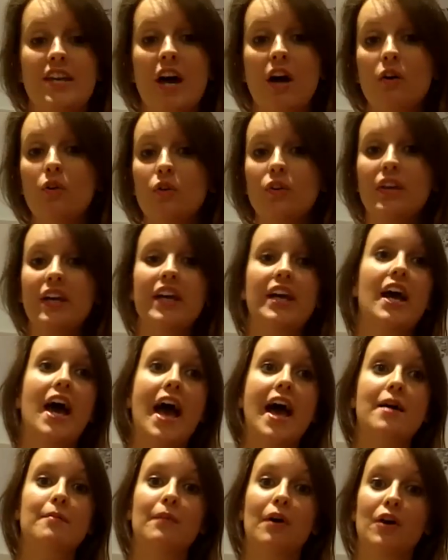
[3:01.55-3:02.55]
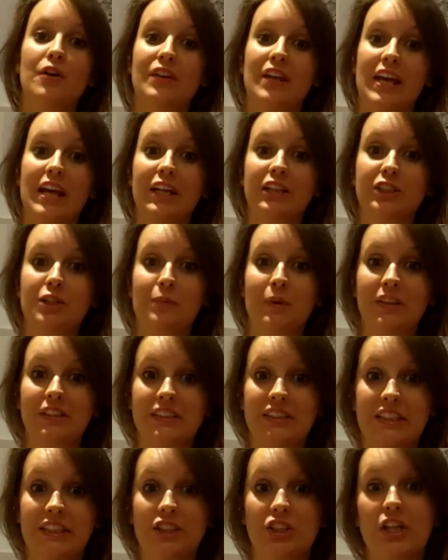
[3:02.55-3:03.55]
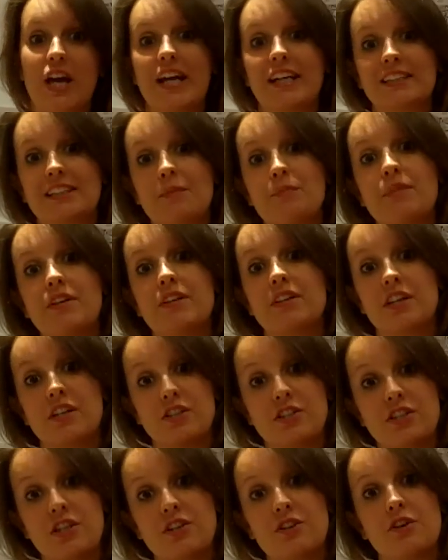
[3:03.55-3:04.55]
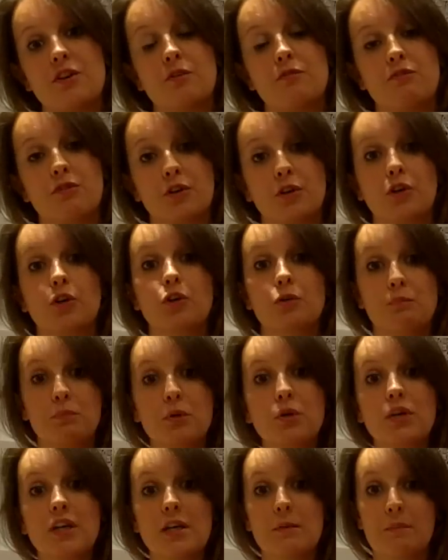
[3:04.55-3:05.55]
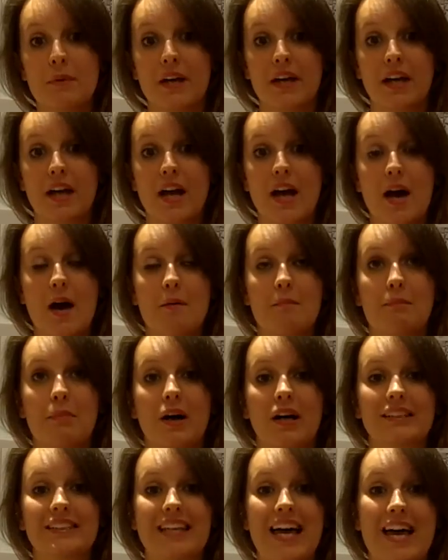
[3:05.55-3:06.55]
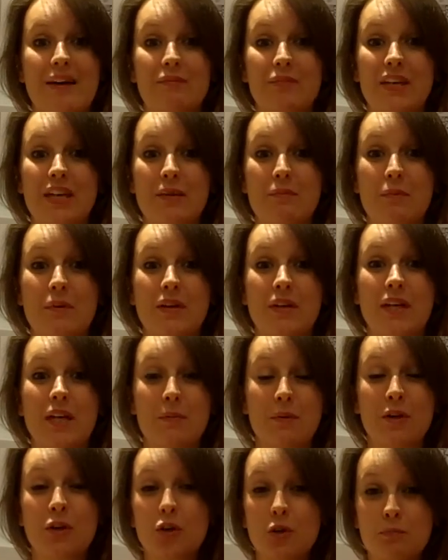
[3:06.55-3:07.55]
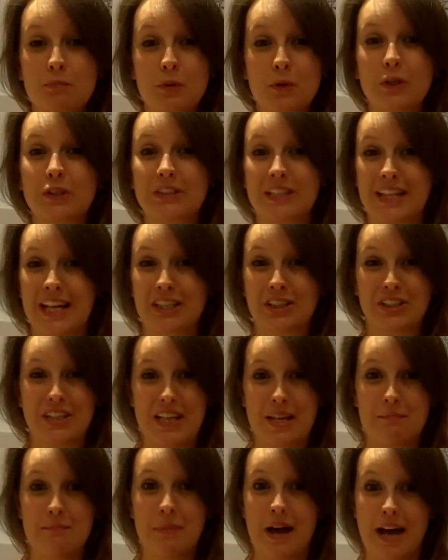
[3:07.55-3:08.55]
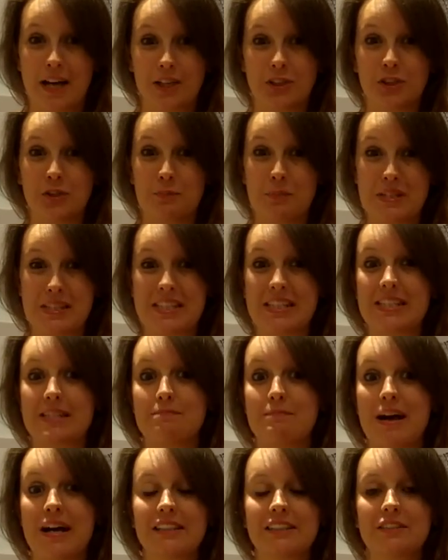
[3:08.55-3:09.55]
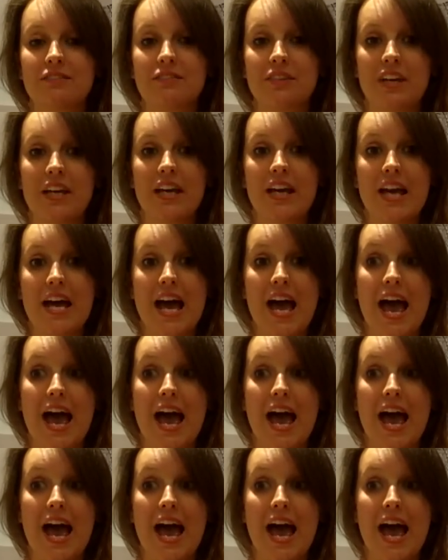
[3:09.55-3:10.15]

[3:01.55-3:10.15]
Not only are the HMRC checks something to consider for good bookkeeping, but keeping good books can actually impact your business massively.